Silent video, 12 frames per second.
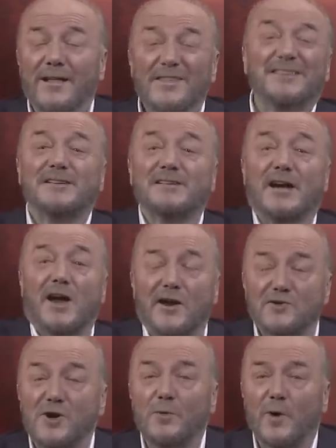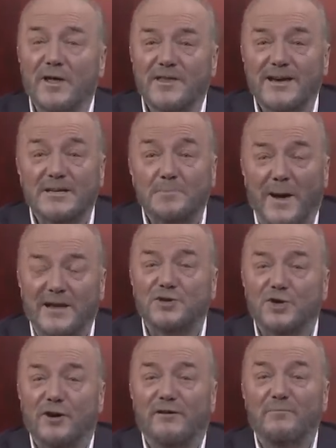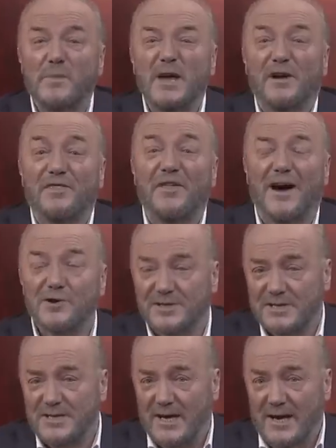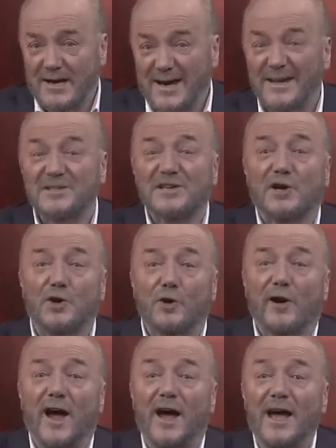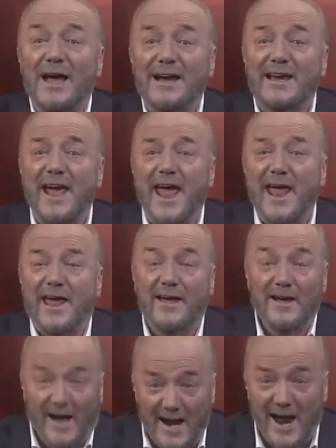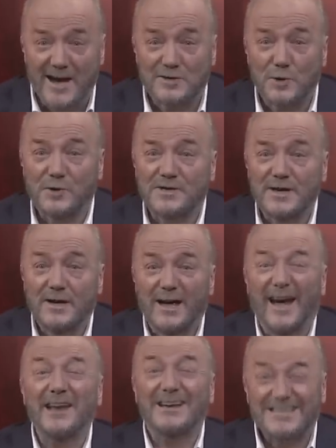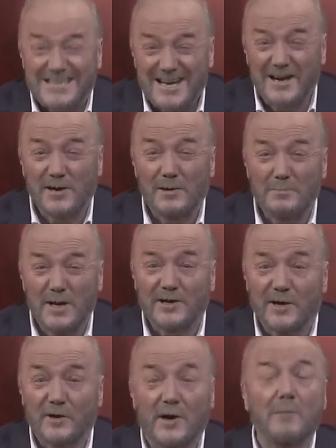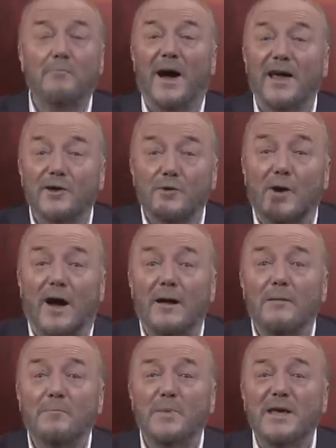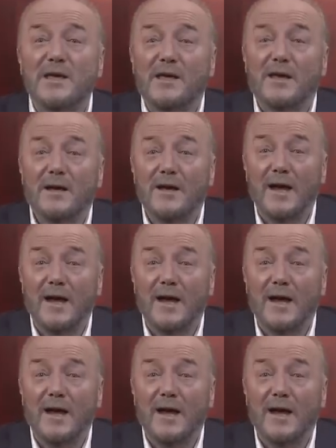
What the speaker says: This is a country where the expenditure of mere thousands can secure a K, a knighthood, and a single million can buy you a P,